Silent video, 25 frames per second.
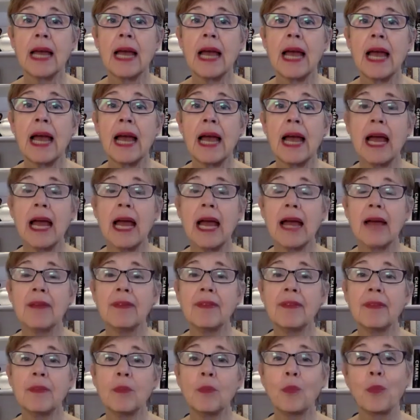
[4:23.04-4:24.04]
And
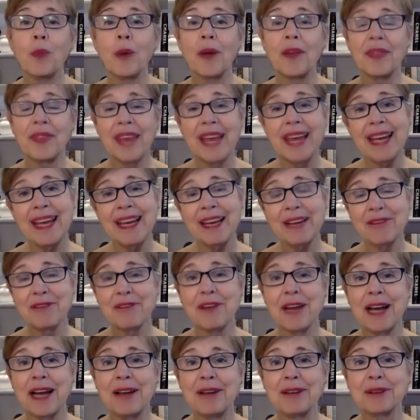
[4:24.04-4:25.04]
what they had
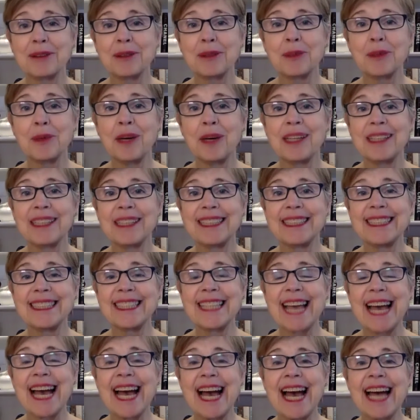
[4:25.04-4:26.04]
found was
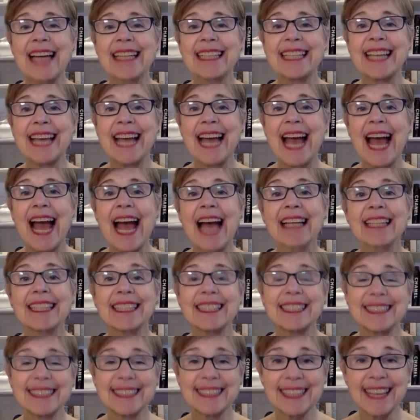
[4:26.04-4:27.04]
that at
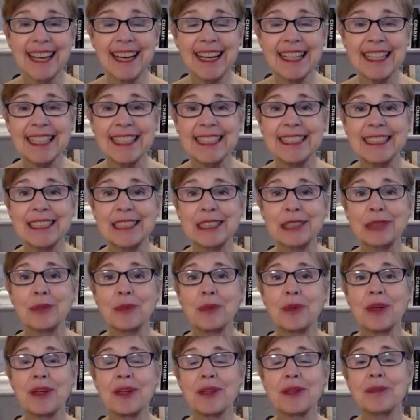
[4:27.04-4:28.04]
the sites
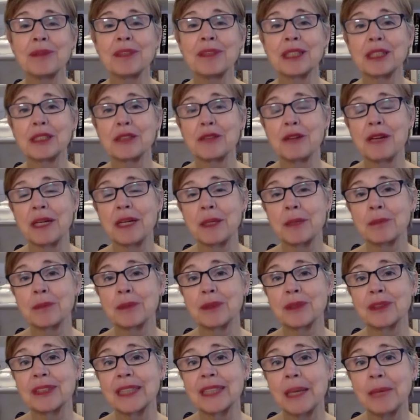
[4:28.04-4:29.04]
where there was a greater
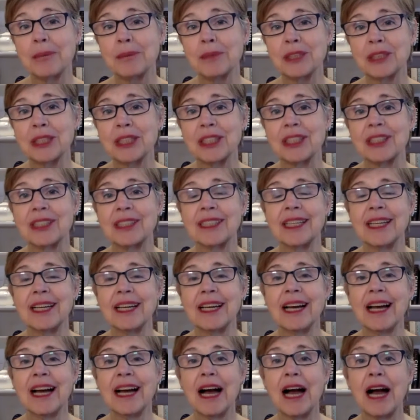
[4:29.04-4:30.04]
perception
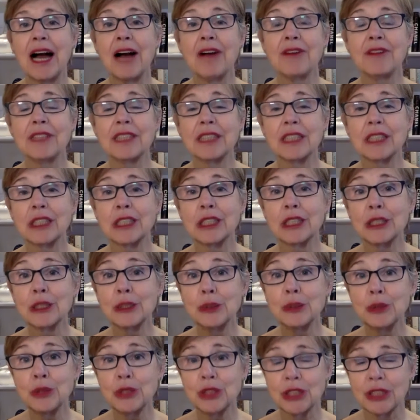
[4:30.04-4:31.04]
of
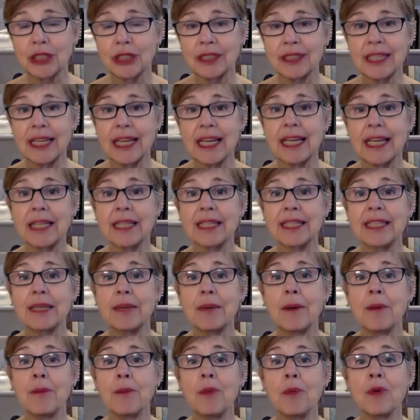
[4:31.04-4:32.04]
inclusion and
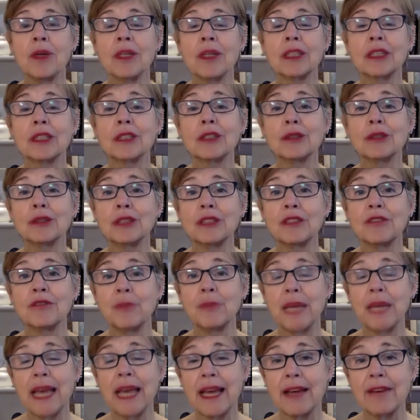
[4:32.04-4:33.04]
more inclusive
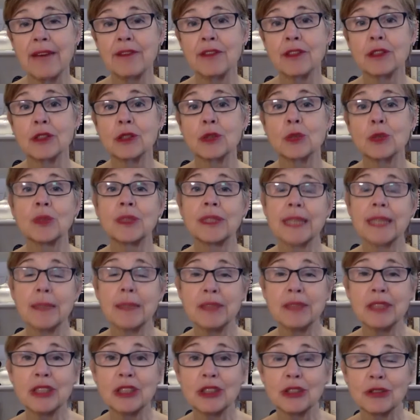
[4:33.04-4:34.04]
behaviors were
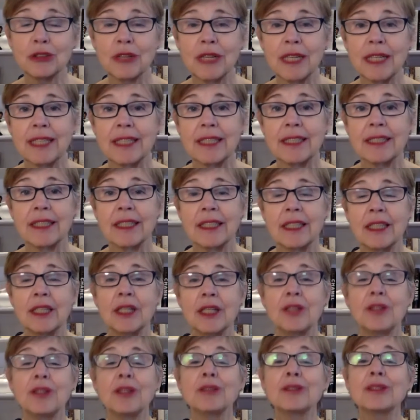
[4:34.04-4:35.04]
demonstrated,
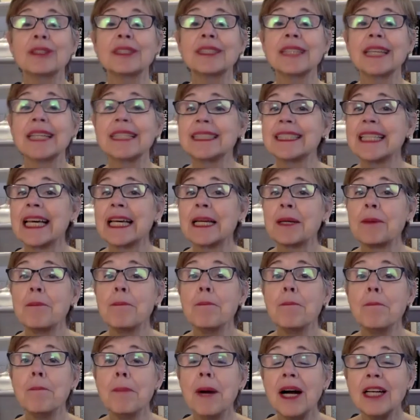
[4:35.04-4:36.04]
those sites had a
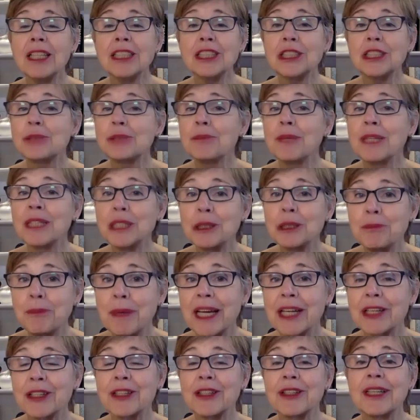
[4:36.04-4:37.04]
much, much
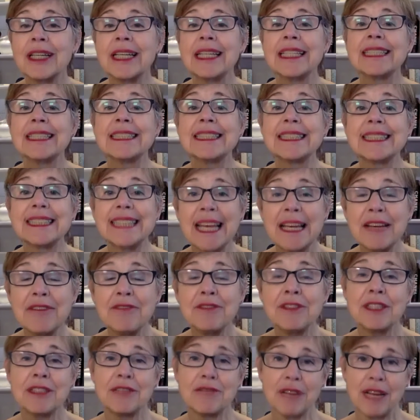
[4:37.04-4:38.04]
better
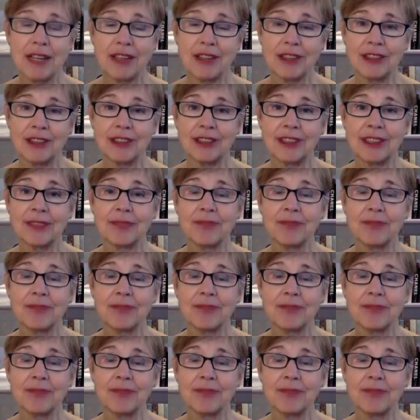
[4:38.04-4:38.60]
safety record.